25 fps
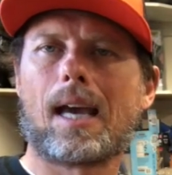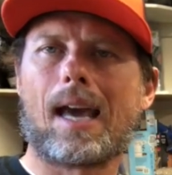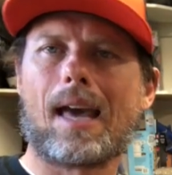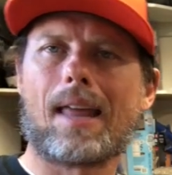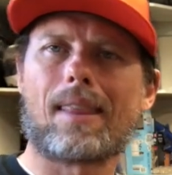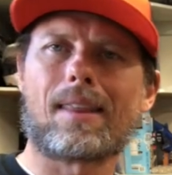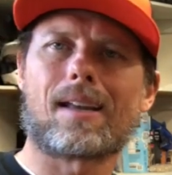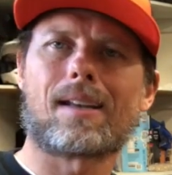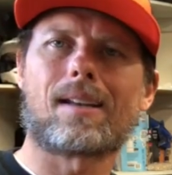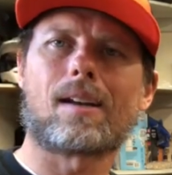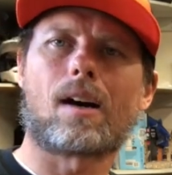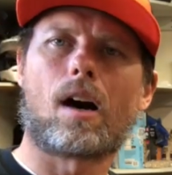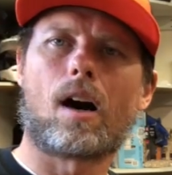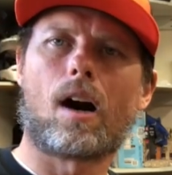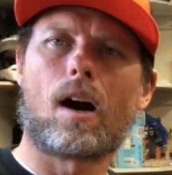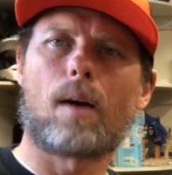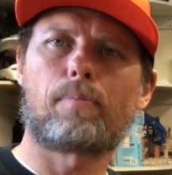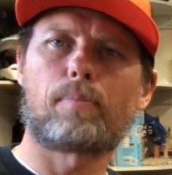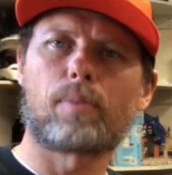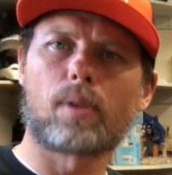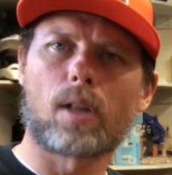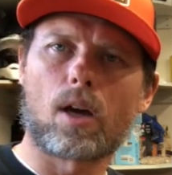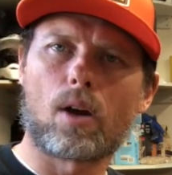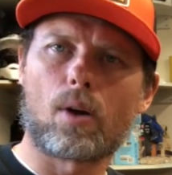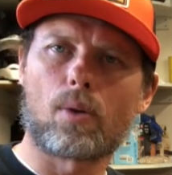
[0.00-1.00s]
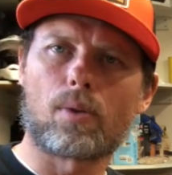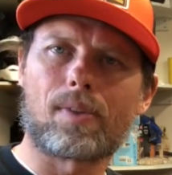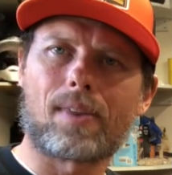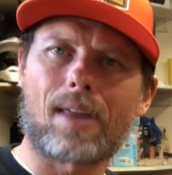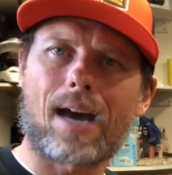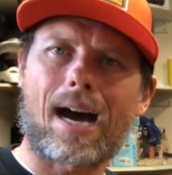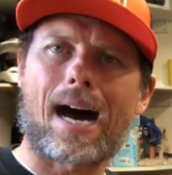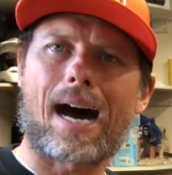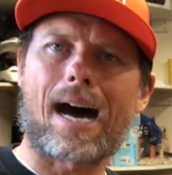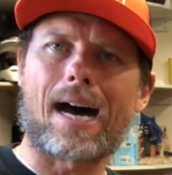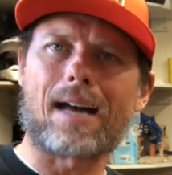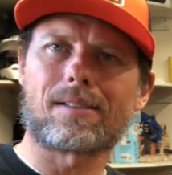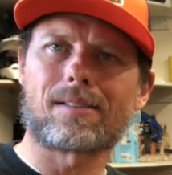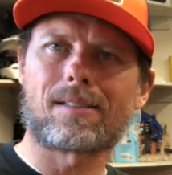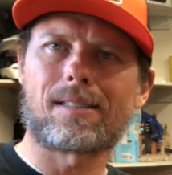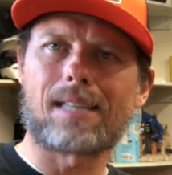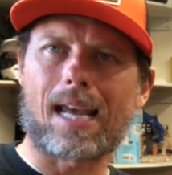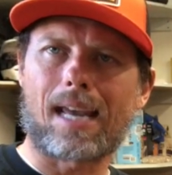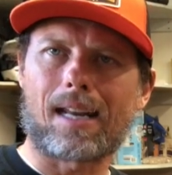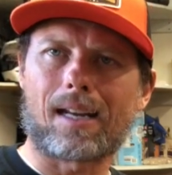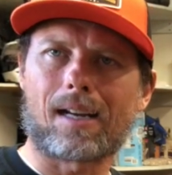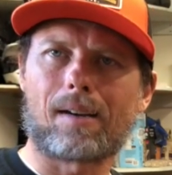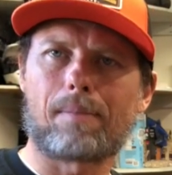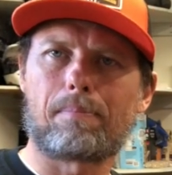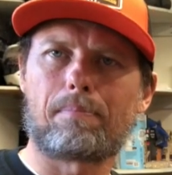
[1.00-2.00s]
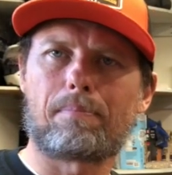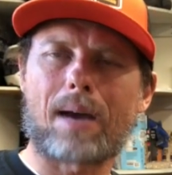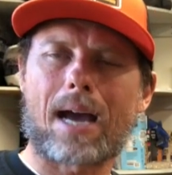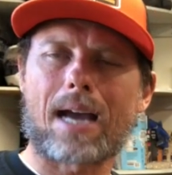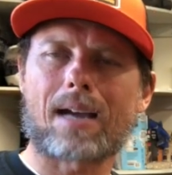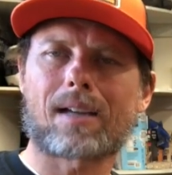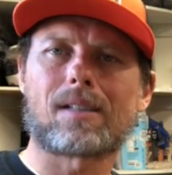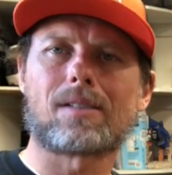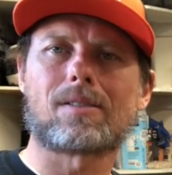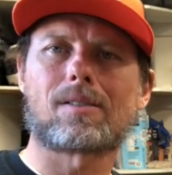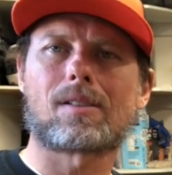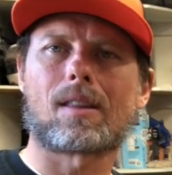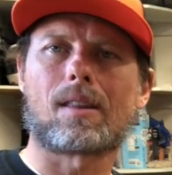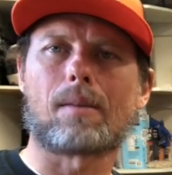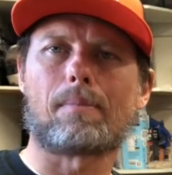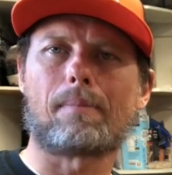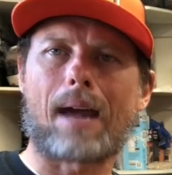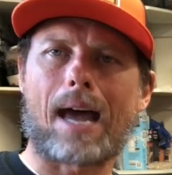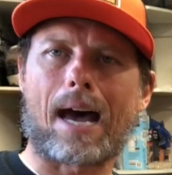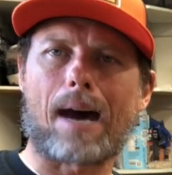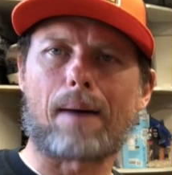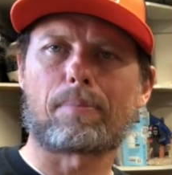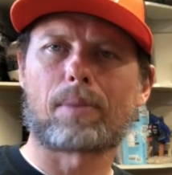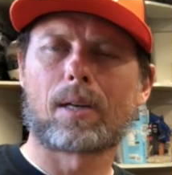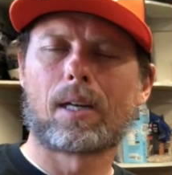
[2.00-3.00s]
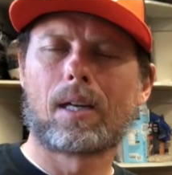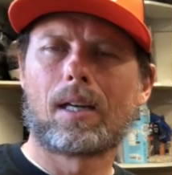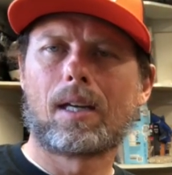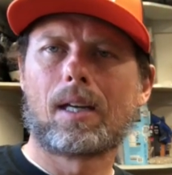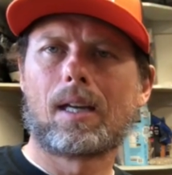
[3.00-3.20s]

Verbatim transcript: and then upload that data back into the map